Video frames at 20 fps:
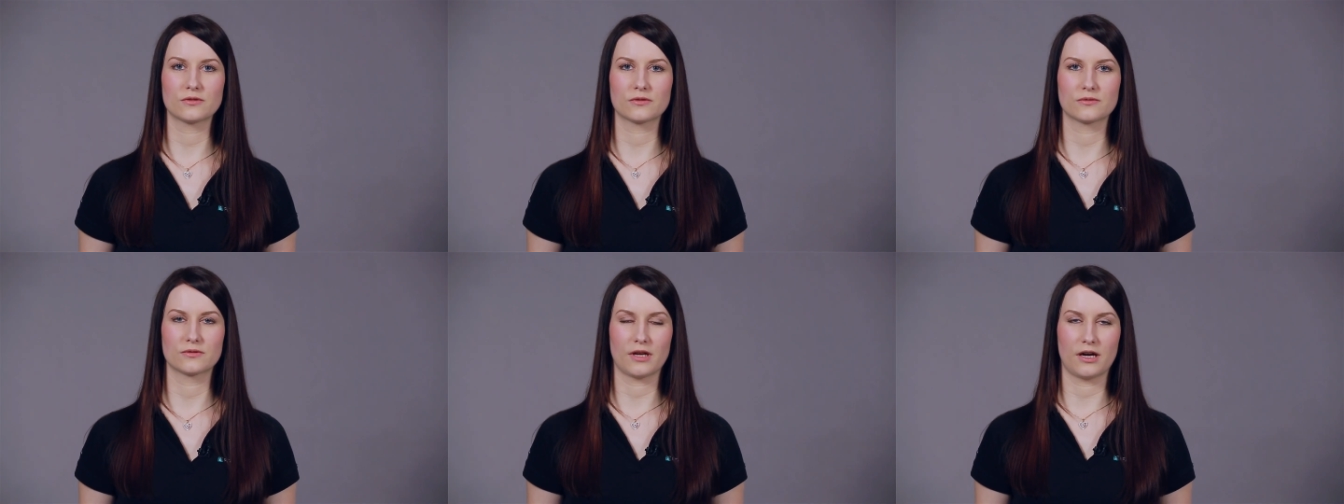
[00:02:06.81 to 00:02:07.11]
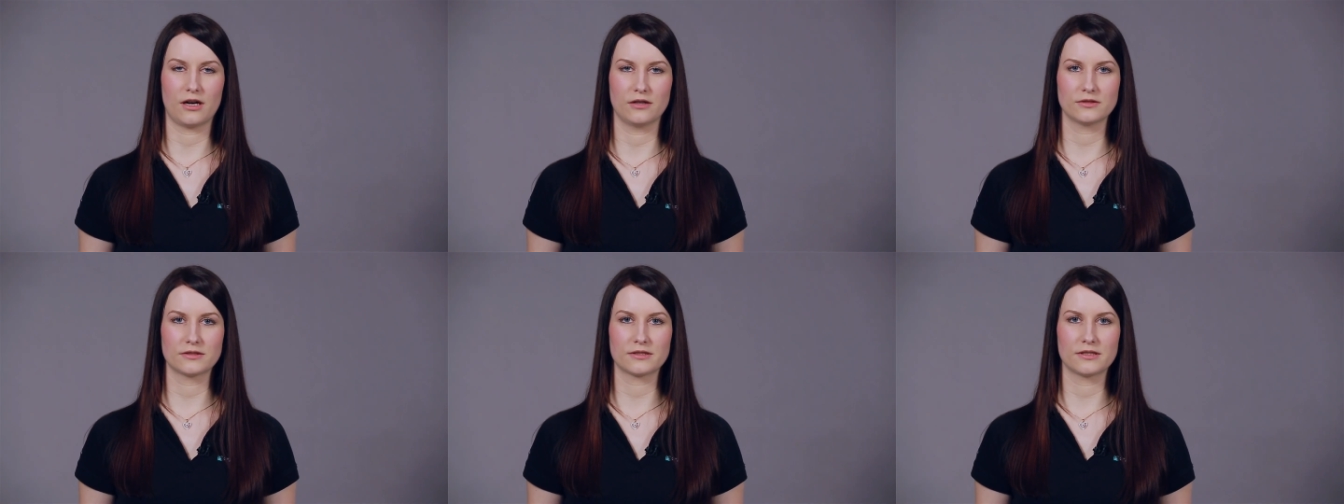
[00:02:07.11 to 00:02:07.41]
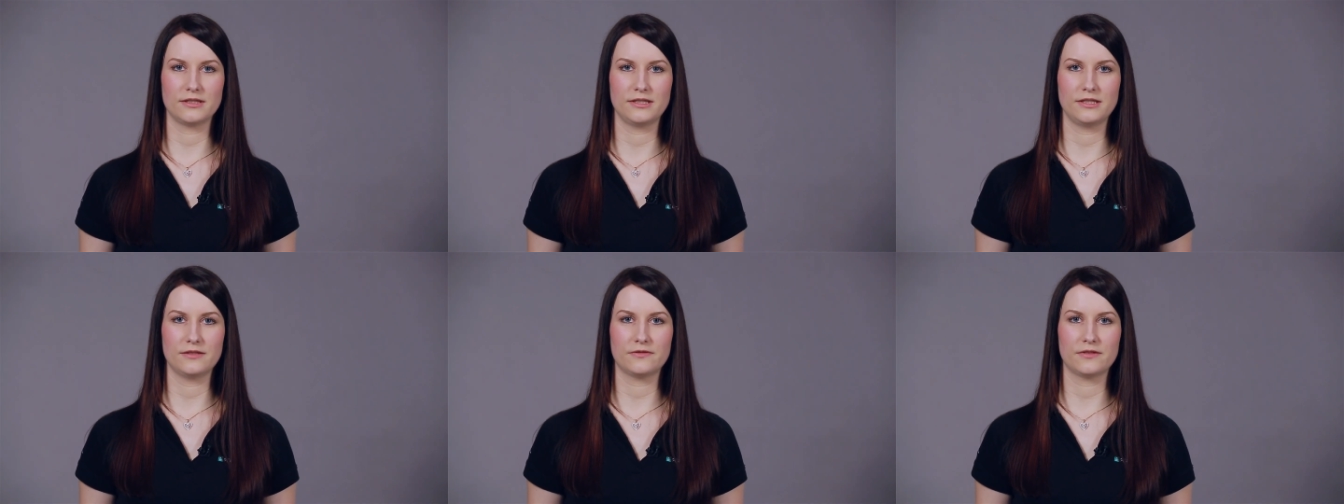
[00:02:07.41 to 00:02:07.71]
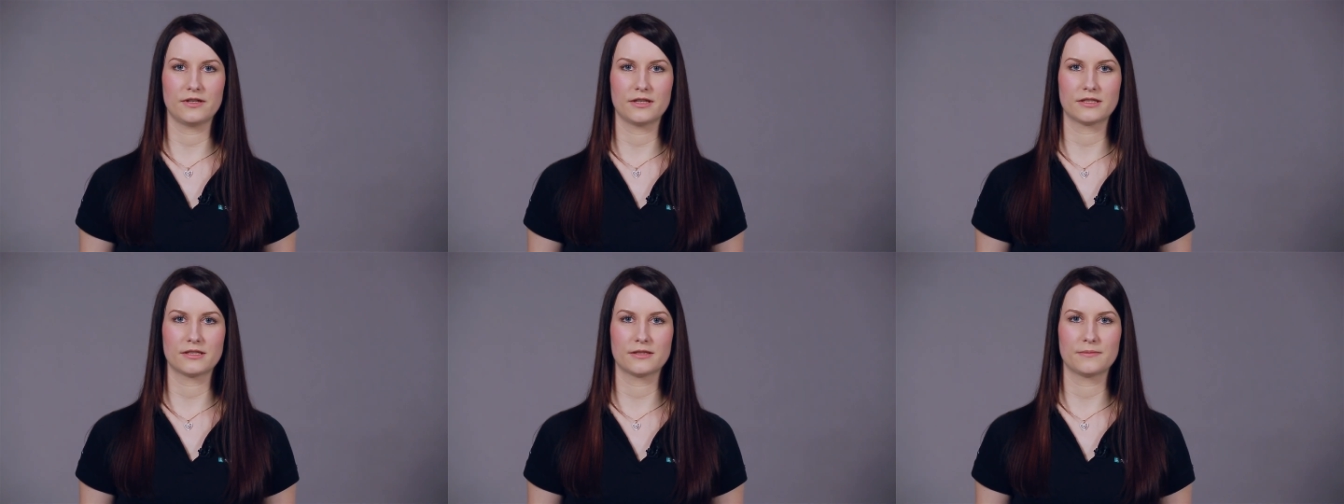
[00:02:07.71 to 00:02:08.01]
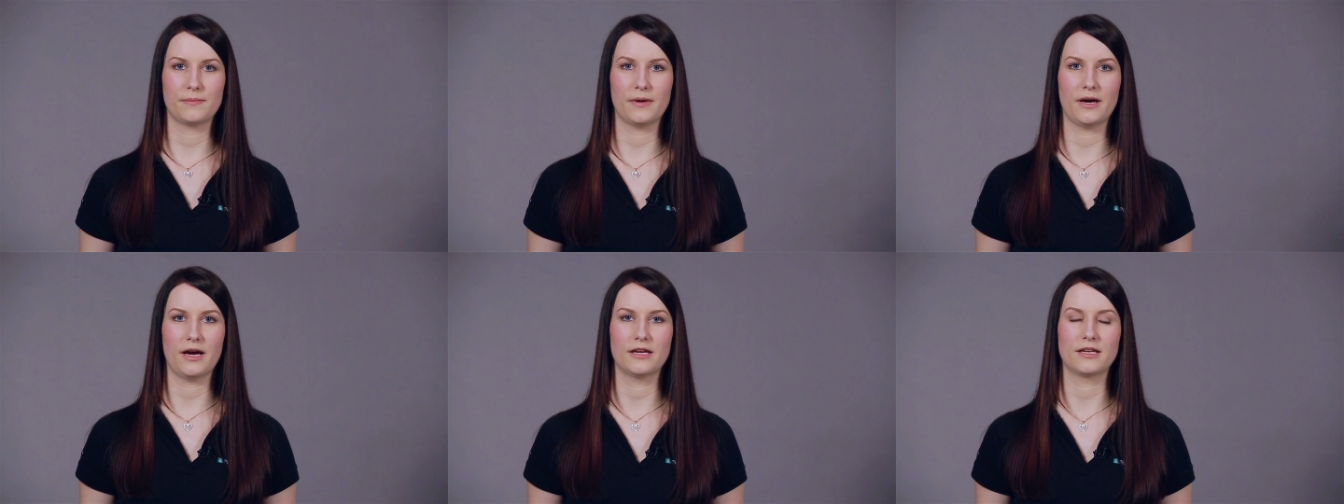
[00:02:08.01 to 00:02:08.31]
printed and delivered
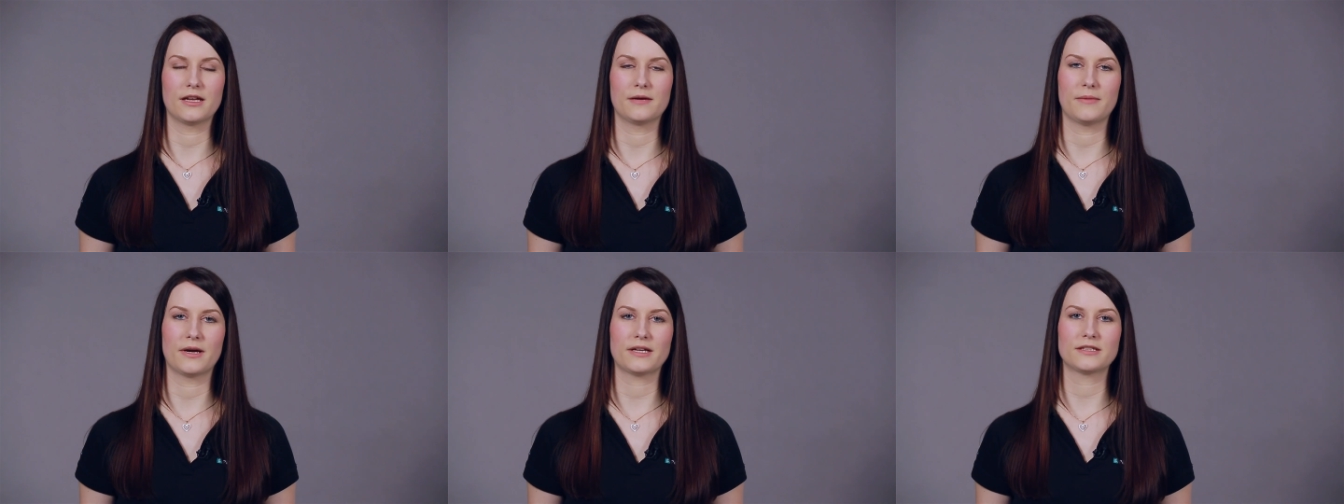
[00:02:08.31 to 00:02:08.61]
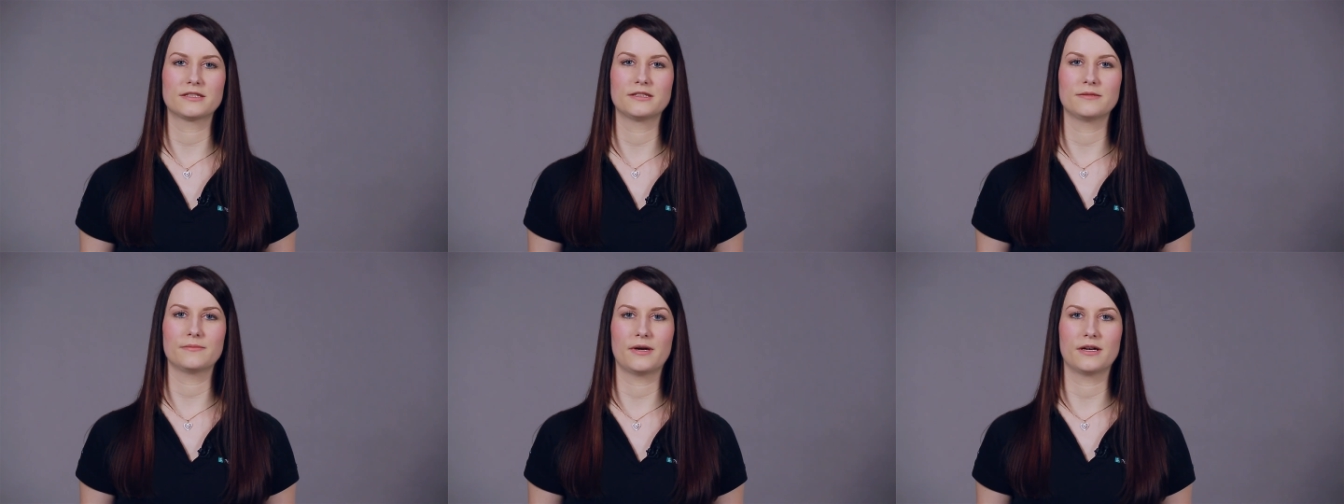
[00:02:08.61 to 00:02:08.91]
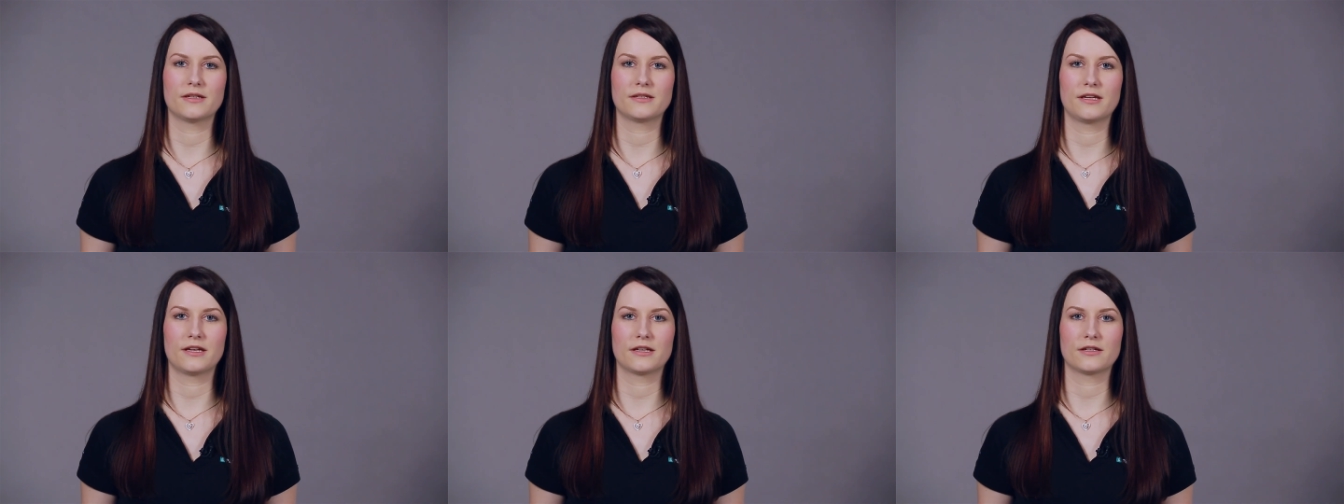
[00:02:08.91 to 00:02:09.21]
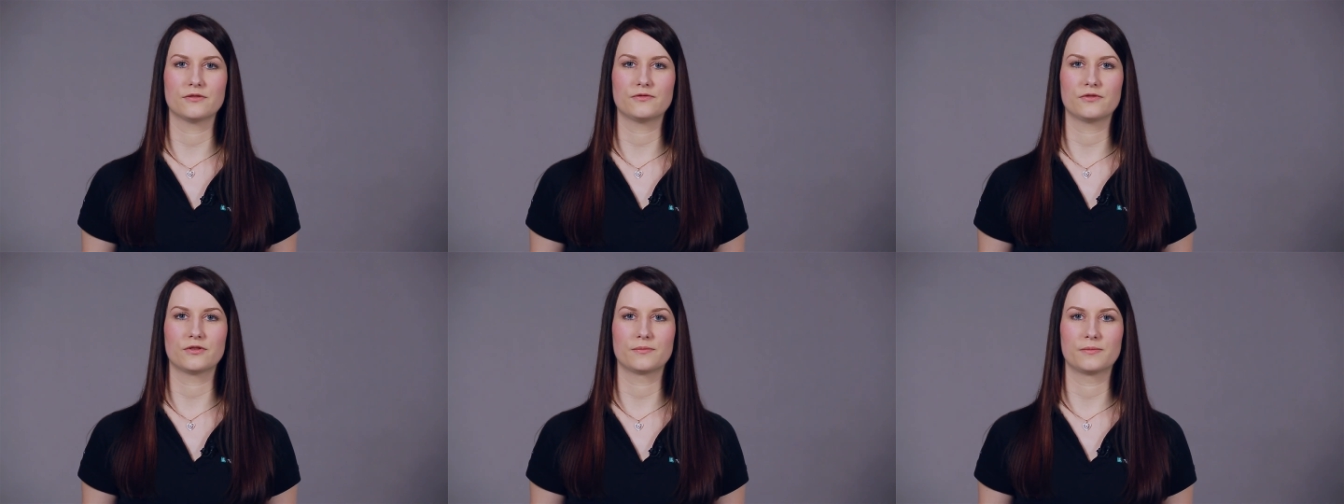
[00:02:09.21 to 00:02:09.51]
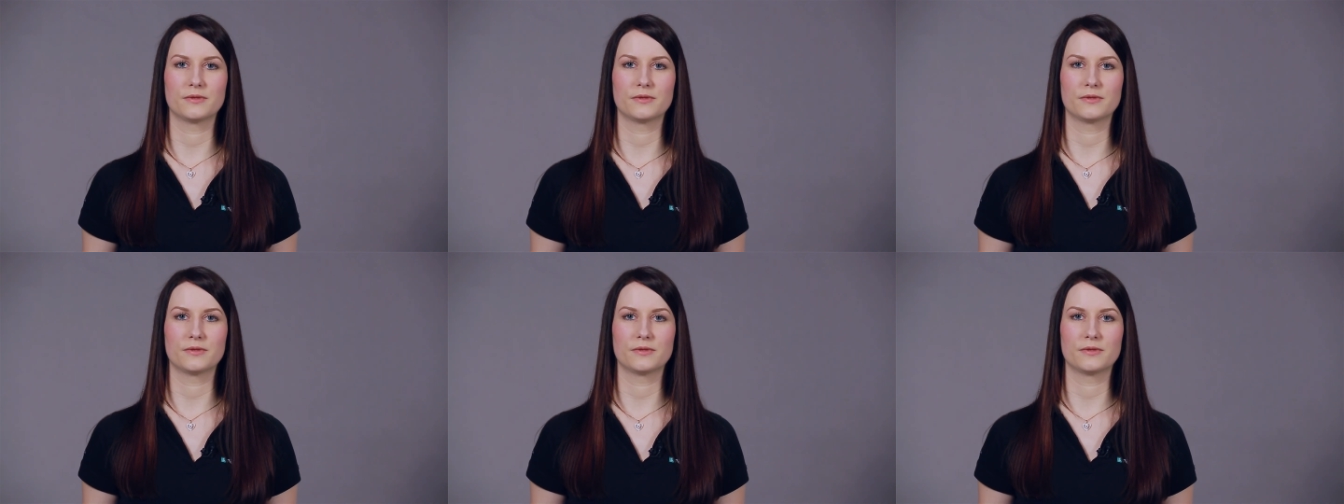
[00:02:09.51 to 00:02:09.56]
on demand with a maximum